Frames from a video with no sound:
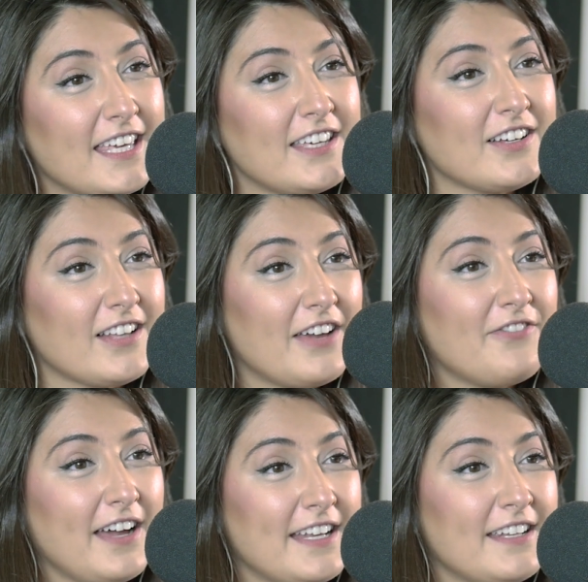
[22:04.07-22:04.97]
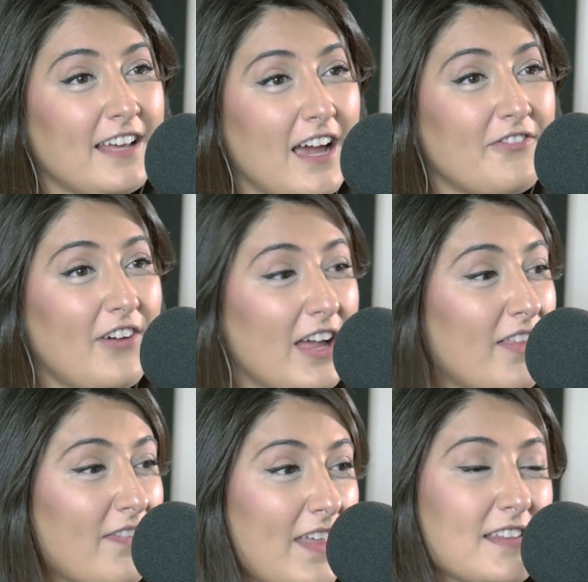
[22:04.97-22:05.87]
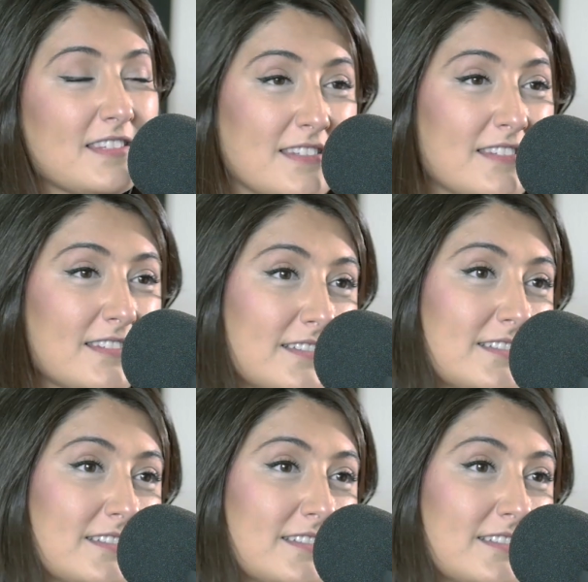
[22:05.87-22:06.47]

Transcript: kill, I find that's...